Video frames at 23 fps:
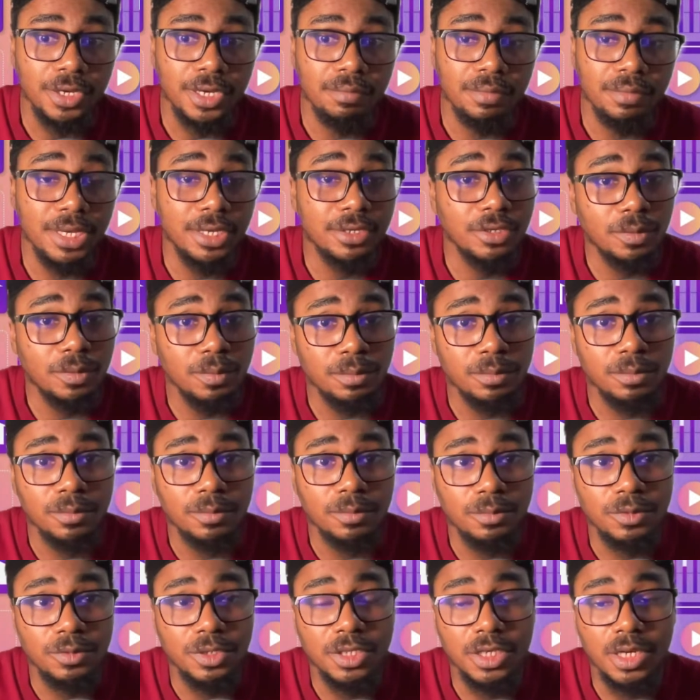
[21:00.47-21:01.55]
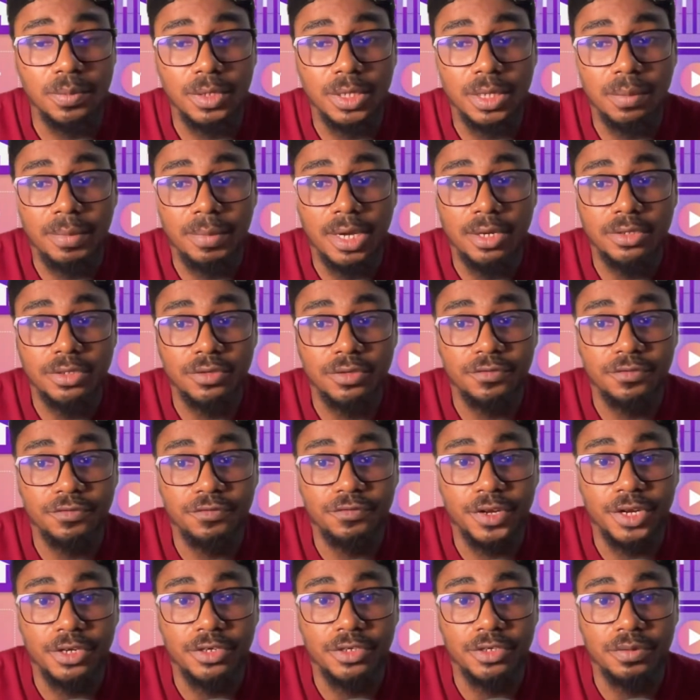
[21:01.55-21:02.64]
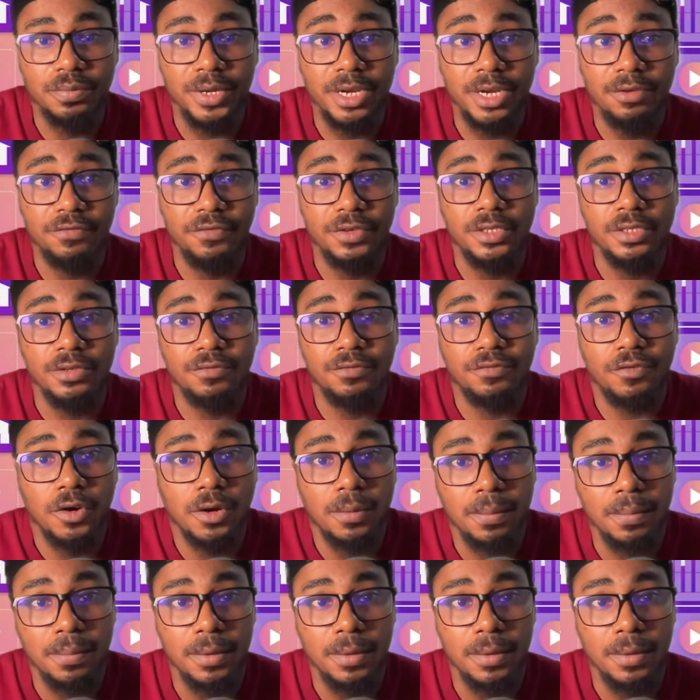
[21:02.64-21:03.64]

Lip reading: make some reasonable amount of financial benefits um,